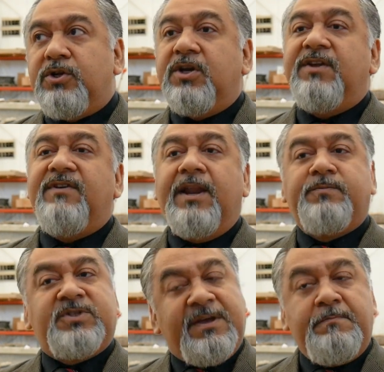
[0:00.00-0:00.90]
to
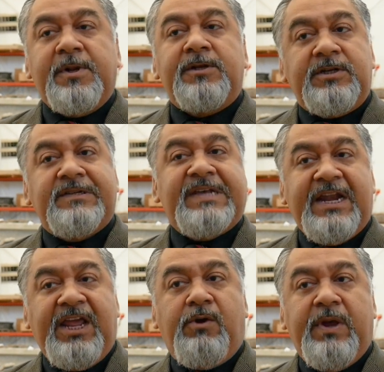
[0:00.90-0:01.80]
develop simple
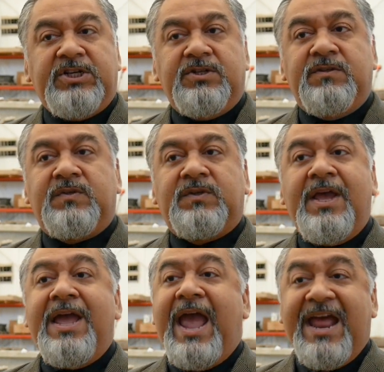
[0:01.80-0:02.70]
design equations
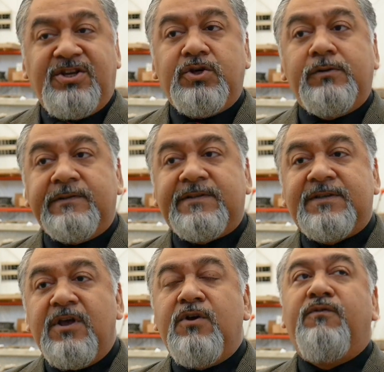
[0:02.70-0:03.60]
and tools
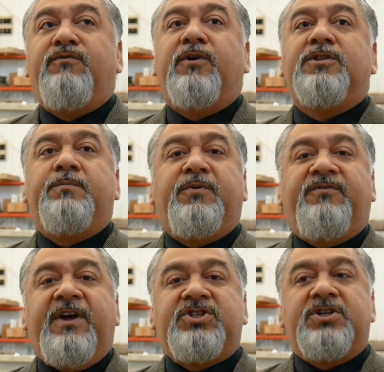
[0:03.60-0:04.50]
for the
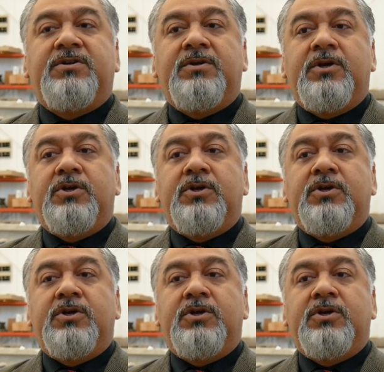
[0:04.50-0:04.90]
profession